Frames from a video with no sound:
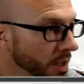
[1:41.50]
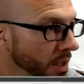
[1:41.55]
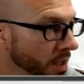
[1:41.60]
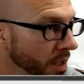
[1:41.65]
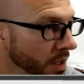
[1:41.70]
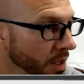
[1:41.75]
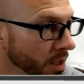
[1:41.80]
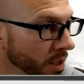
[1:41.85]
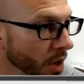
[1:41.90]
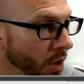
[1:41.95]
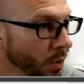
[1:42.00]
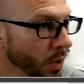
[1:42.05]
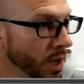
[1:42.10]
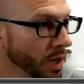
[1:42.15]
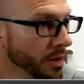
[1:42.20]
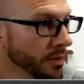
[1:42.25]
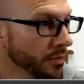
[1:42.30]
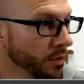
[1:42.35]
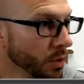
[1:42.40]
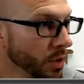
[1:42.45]

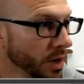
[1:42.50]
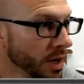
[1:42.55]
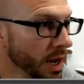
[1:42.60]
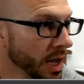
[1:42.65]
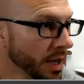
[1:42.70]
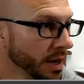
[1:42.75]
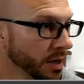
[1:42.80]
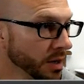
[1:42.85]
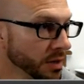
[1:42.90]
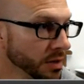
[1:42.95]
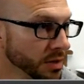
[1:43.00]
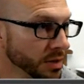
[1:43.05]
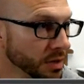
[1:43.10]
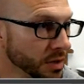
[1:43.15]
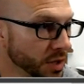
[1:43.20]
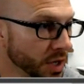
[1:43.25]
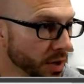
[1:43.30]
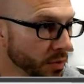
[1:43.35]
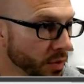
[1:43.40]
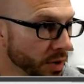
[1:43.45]
Noah, 49ers.
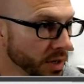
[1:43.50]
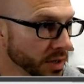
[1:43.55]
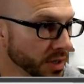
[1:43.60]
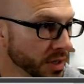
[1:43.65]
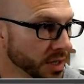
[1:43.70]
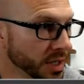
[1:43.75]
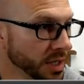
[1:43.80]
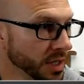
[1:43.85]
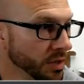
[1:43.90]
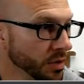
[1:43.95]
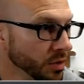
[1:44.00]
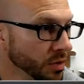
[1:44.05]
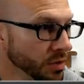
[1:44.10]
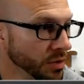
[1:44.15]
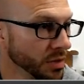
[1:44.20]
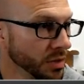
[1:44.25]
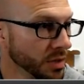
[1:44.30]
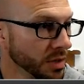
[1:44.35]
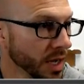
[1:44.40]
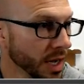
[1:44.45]
J Rich,
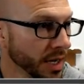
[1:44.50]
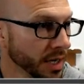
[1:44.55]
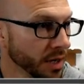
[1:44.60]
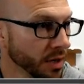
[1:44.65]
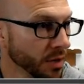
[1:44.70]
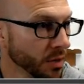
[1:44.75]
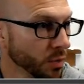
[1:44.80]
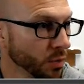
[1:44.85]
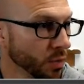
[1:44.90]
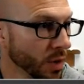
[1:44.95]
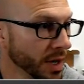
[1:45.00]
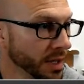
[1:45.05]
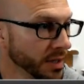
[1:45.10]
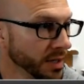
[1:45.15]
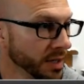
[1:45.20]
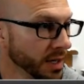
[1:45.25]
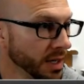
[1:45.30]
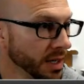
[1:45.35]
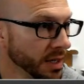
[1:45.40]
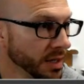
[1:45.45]
Eagles. Tiger,
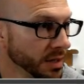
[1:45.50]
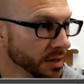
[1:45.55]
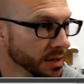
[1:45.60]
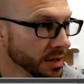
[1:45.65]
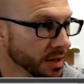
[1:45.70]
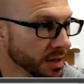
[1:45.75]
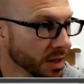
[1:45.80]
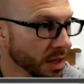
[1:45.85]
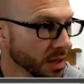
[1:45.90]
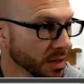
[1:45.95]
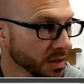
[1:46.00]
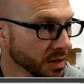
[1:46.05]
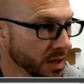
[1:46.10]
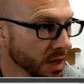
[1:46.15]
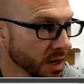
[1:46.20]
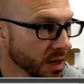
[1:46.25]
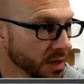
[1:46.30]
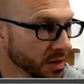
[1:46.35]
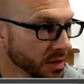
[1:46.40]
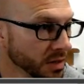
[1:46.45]
Redskins. Clugs,
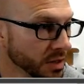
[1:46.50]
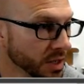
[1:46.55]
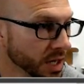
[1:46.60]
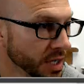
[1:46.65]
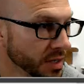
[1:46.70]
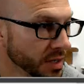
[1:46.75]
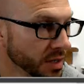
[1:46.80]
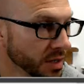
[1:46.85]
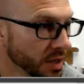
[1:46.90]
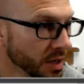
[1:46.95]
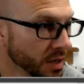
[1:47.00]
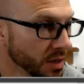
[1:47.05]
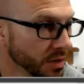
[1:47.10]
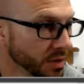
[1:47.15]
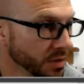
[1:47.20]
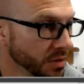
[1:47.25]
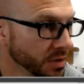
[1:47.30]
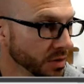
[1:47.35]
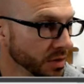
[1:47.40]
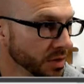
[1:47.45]
Cards, Jets,
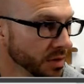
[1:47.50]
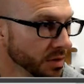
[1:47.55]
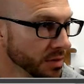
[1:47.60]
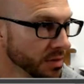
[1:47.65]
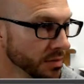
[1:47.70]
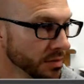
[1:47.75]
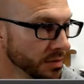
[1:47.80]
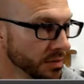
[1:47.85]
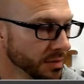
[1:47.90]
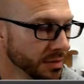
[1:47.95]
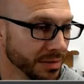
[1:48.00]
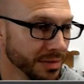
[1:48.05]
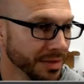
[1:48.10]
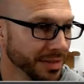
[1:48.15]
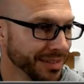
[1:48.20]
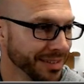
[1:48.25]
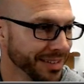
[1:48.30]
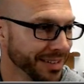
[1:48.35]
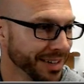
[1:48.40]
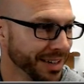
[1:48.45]
Cardinals.
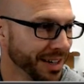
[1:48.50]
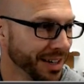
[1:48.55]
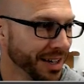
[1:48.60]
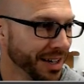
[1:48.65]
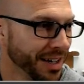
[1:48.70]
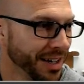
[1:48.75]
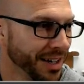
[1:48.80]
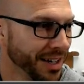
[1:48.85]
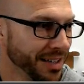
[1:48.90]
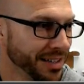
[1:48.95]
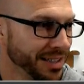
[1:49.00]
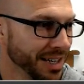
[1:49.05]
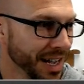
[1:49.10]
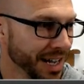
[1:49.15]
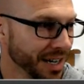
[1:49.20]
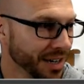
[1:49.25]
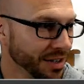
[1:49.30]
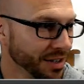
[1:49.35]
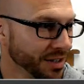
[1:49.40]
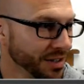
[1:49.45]

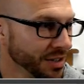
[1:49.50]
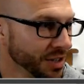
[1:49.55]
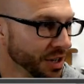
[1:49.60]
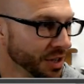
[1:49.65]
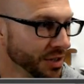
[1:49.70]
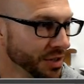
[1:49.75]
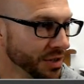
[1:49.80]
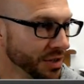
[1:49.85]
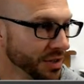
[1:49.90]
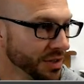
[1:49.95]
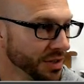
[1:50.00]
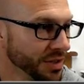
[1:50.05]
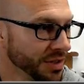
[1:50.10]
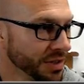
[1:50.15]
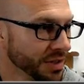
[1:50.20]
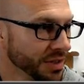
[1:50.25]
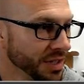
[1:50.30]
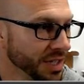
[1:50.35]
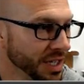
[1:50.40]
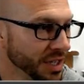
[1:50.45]
Tiger, Chargers.
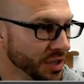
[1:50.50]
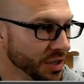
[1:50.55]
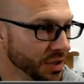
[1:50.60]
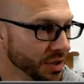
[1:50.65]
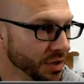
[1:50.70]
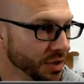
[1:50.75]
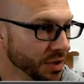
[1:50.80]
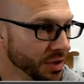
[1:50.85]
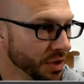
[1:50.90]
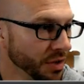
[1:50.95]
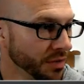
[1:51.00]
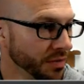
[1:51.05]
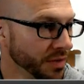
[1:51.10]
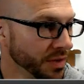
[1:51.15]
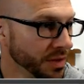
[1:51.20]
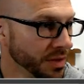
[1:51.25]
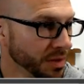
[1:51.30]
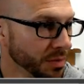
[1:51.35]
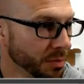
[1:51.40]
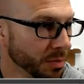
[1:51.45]
Teacher,
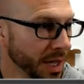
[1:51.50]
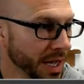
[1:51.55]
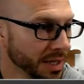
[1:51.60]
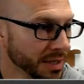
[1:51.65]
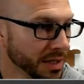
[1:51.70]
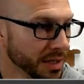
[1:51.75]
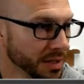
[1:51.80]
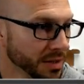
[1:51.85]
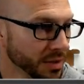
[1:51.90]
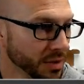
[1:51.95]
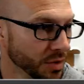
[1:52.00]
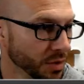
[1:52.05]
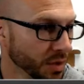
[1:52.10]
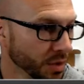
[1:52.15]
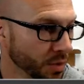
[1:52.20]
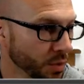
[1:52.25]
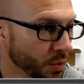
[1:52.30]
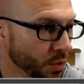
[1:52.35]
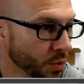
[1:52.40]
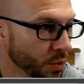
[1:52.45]
Dolphins. Bass Kisser.
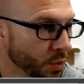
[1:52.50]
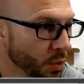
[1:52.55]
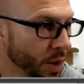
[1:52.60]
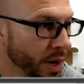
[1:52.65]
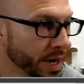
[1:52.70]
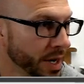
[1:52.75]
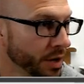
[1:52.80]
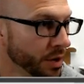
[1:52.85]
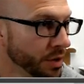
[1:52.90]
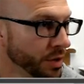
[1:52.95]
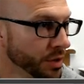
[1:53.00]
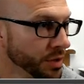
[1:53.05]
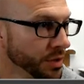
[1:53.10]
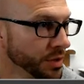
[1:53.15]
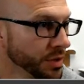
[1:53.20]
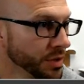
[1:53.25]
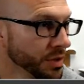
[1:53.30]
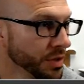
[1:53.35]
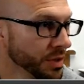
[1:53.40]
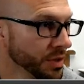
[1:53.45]

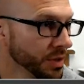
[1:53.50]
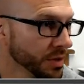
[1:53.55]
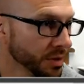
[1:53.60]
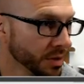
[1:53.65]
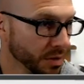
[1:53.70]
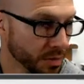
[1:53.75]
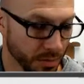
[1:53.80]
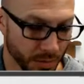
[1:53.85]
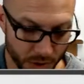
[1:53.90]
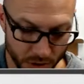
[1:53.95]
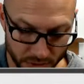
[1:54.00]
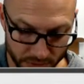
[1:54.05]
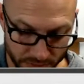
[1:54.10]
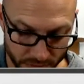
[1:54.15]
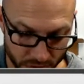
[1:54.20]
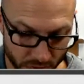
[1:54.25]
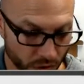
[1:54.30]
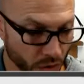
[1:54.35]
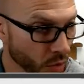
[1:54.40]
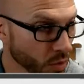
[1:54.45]
Raiders. Par for
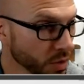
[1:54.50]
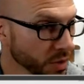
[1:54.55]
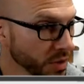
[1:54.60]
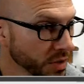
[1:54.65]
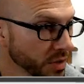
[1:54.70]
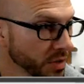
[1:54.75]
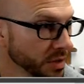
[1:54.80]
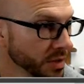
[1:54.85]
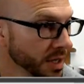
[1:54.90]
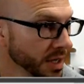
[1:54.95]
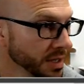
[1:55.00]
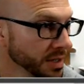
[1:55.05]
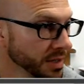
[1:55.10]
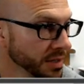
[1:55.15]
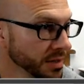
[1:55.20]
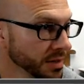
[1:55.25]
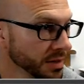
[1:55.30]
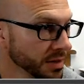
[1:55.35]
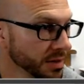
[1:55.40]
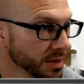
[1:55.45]
the course.
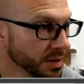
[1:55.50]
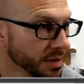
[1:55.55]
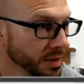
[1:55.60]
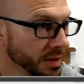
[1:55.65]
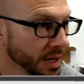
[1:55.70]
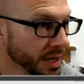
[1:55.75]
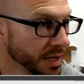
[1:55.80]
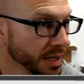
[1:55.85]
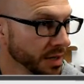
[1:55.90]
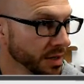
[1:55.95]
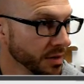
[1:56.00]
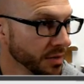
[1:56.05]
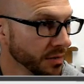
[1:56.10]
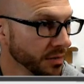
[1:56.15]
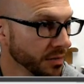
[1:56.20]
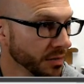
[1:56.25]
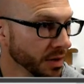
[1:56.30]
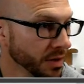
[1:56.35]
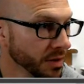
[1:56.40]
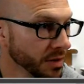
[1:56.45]
Texans. Tiger.
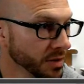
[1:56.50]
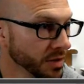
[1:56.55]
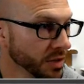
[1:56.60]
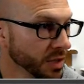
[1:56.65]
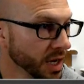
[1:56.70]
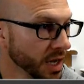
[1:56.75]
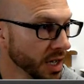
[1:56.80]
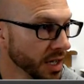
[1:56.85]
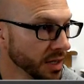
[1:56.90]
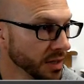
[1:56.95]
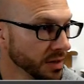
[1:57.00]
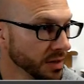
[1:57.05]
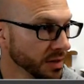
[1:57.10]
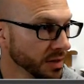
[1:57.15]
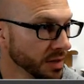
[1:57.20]
Falcons. Jags.